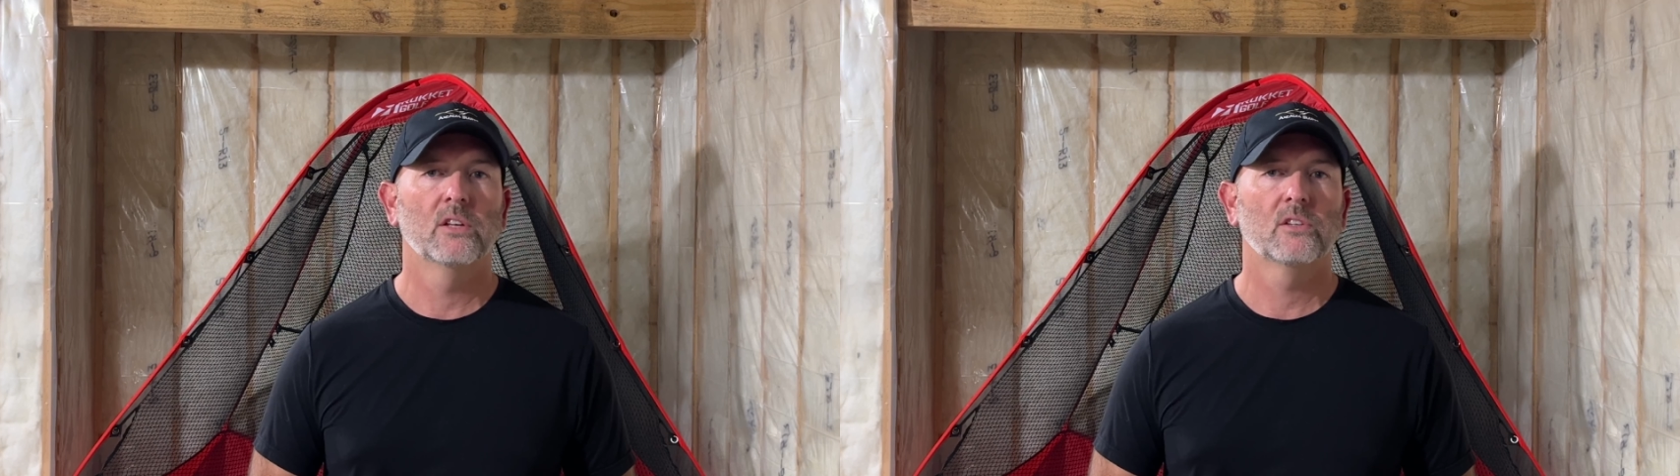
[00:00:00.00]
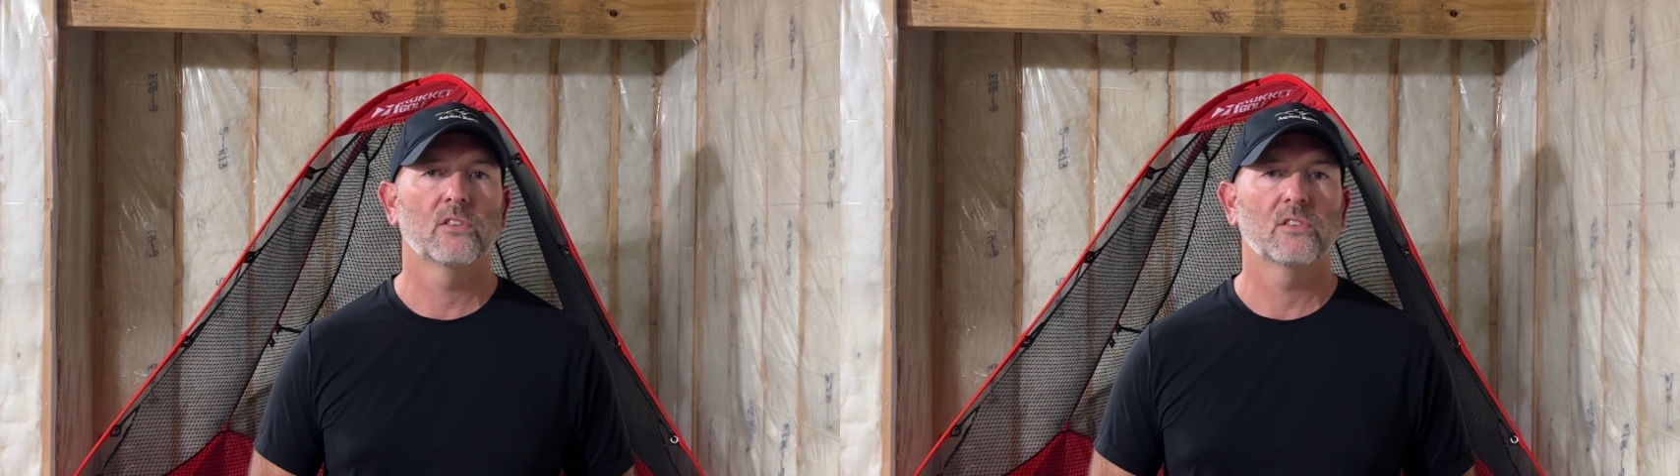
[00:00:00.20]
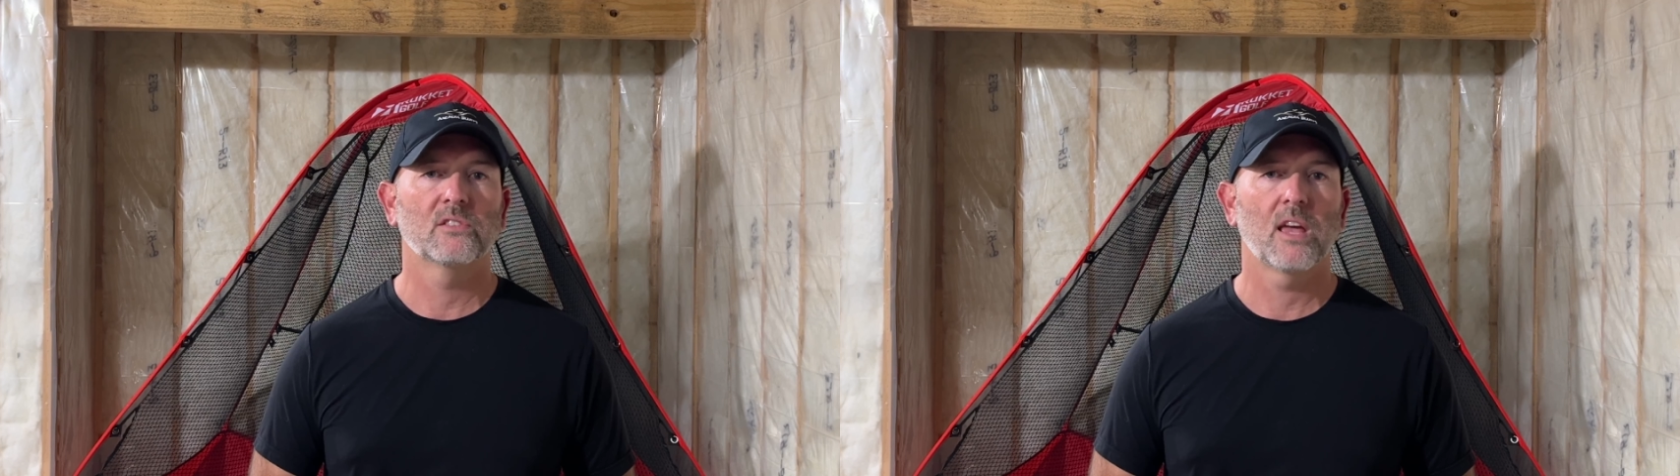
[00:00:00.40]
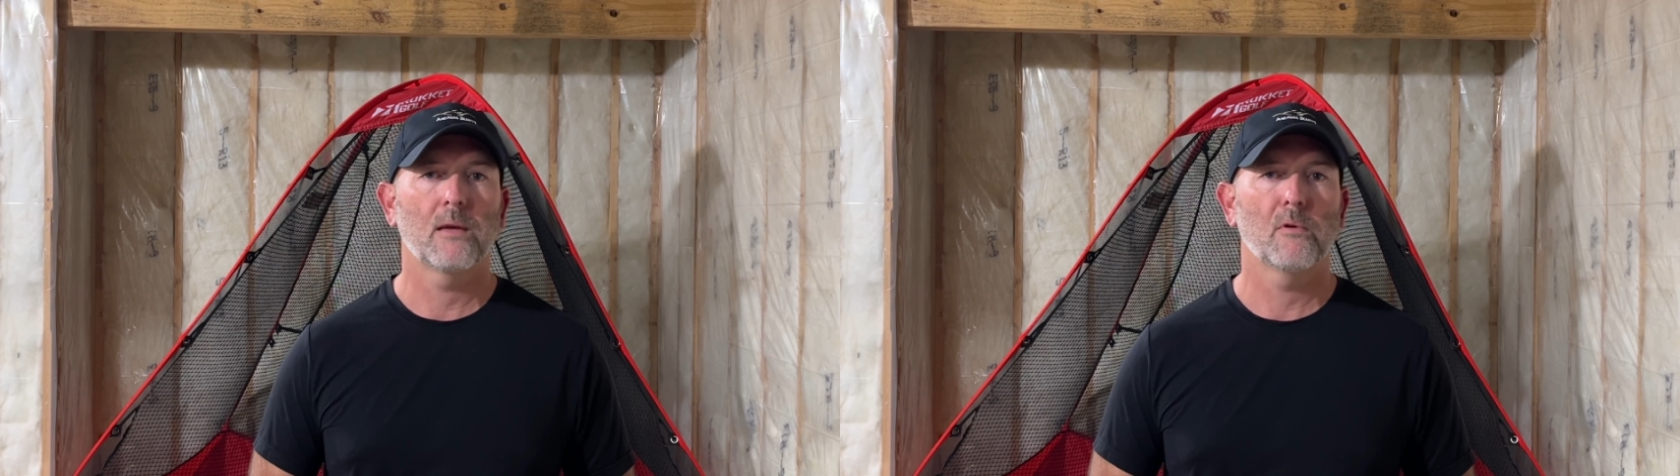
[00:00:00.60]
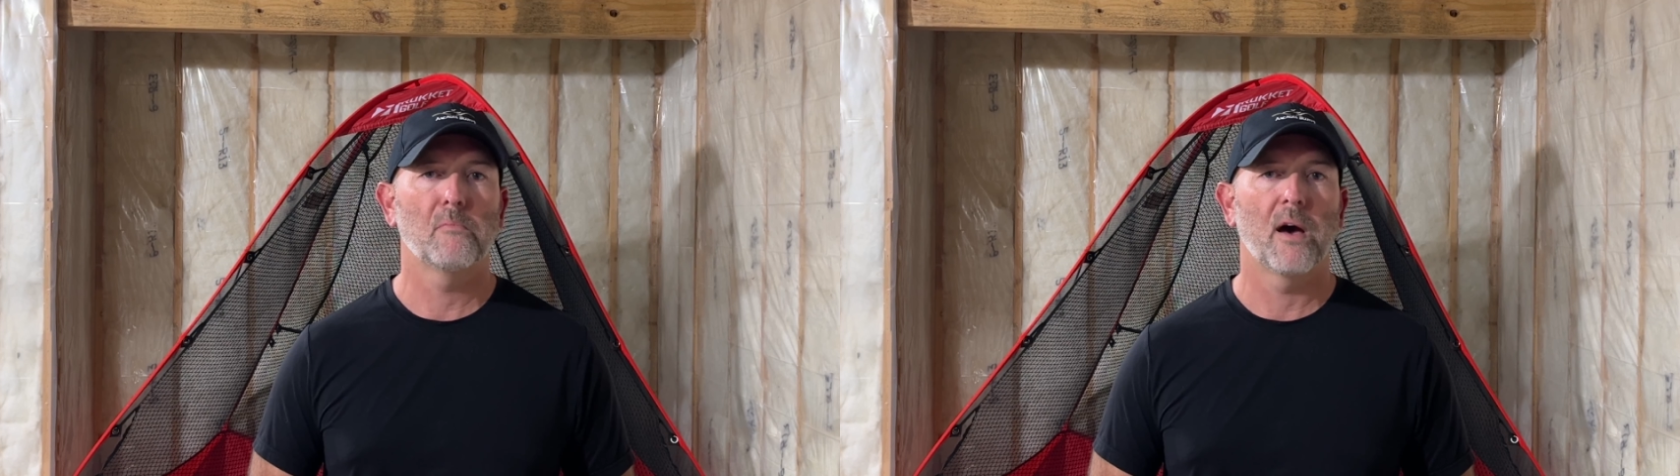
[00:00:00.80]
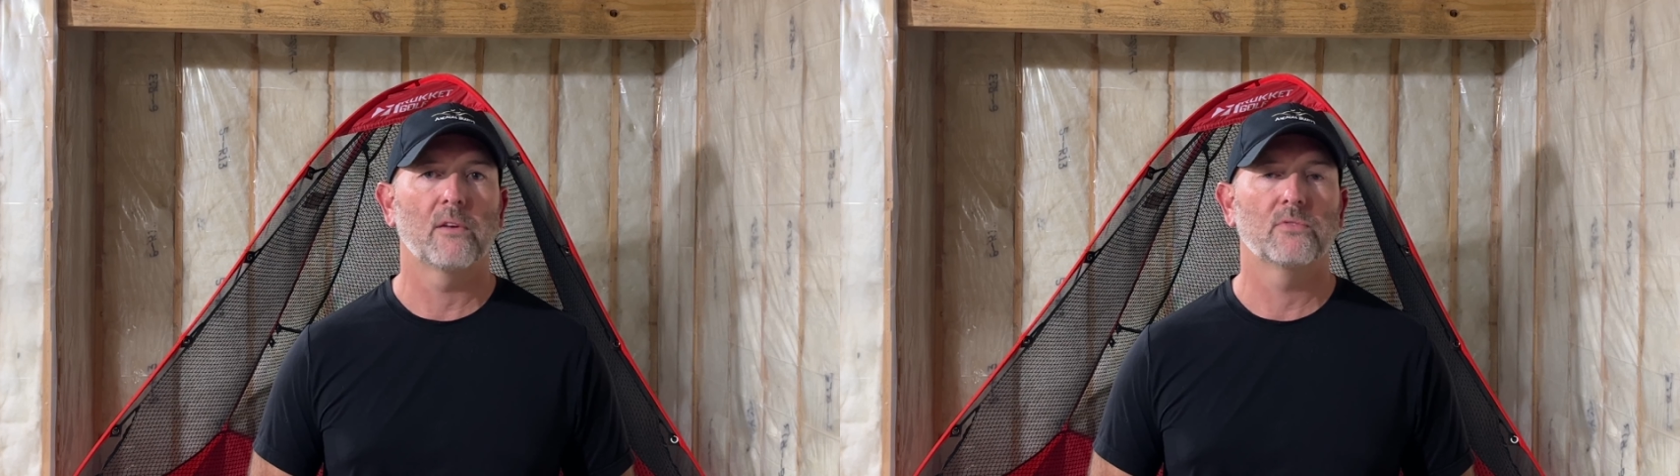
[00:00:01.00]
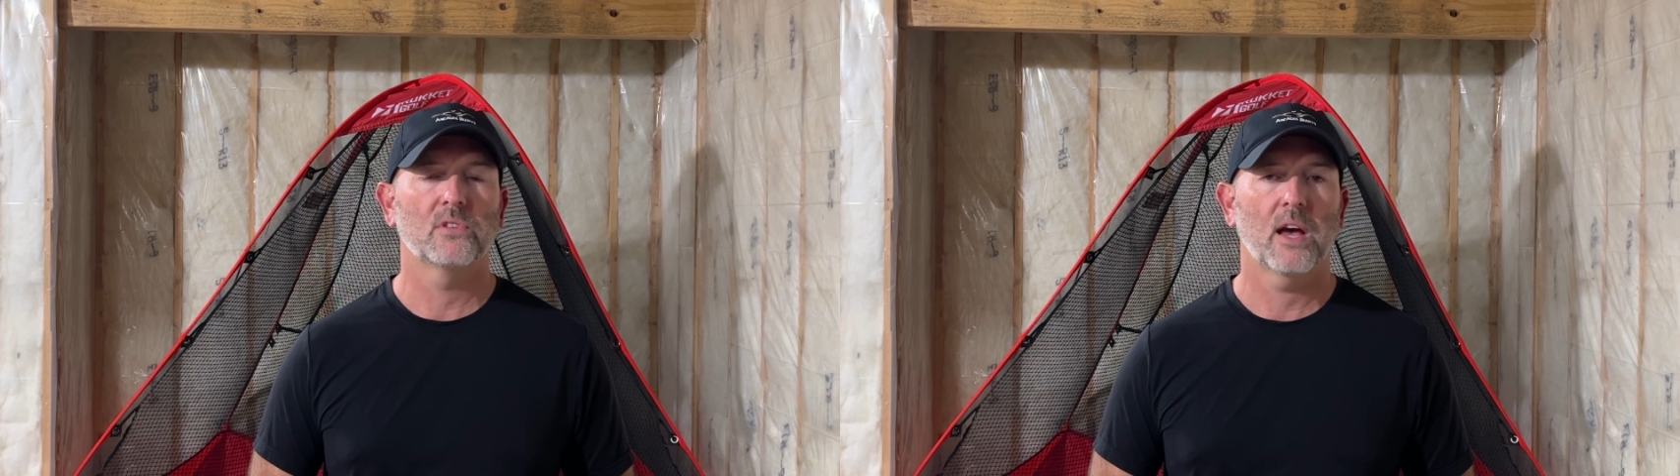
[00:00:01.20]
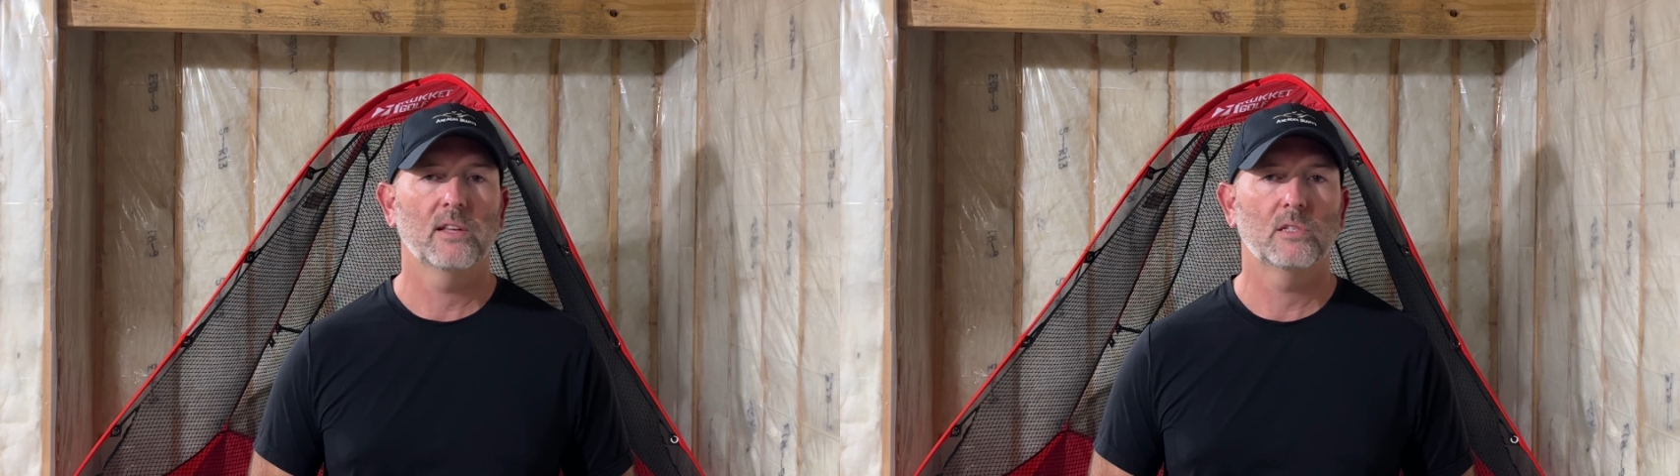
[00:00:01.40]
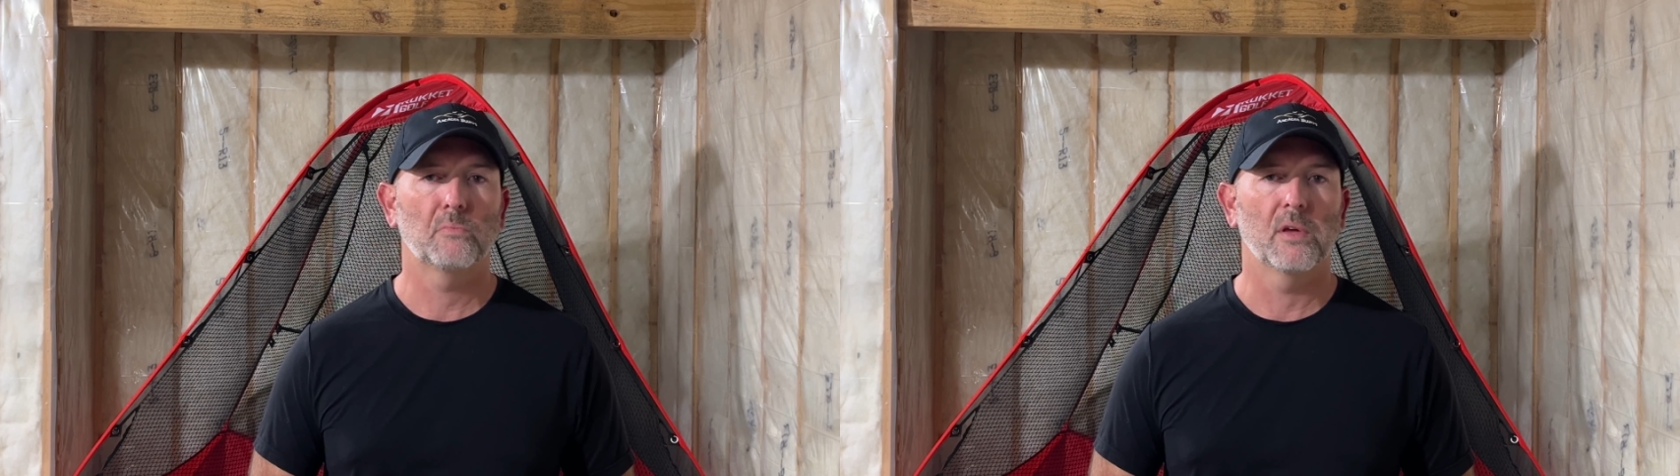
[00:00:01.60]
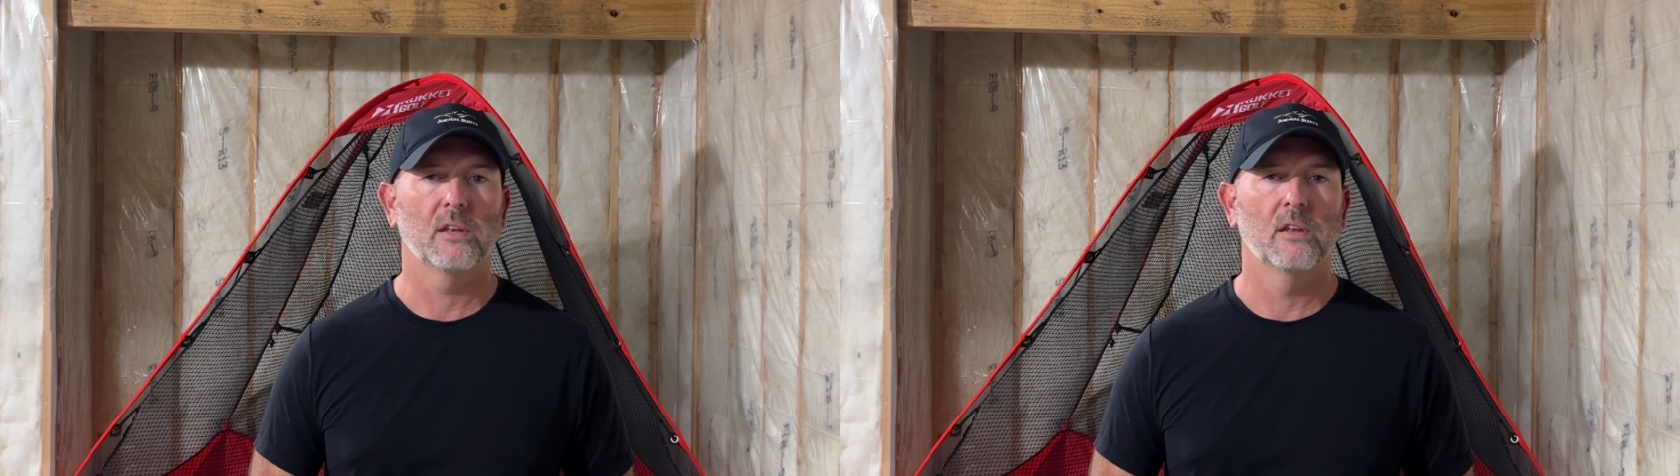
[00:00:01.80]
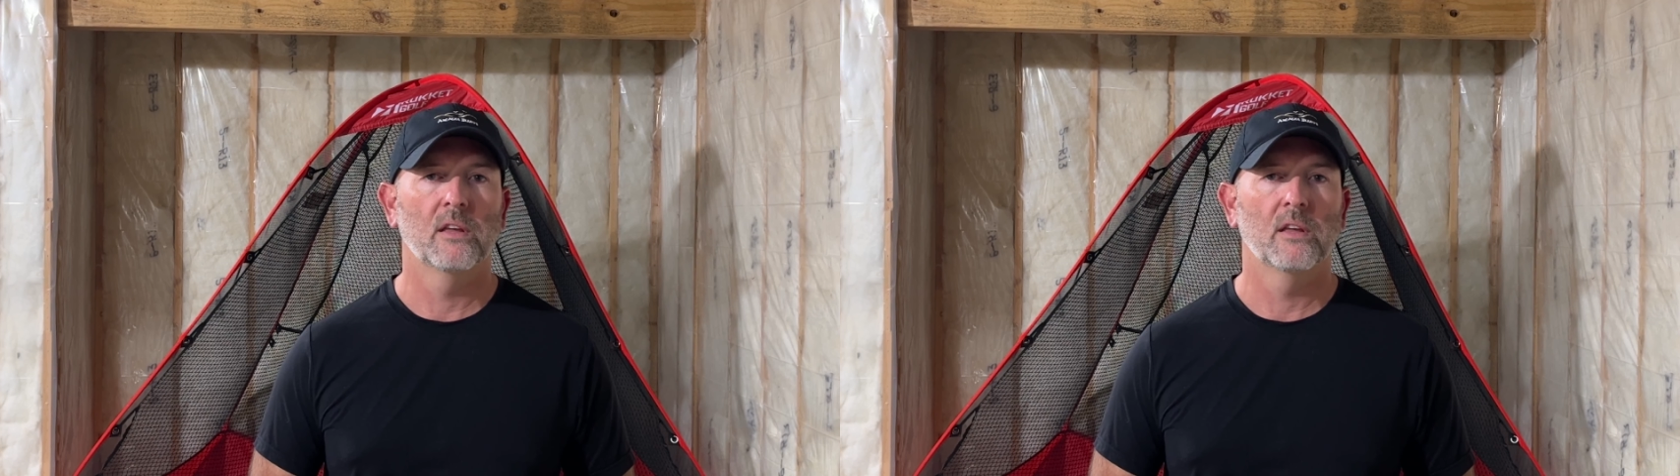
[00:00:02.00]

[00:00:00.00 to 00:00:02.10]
to the same amount of side spin,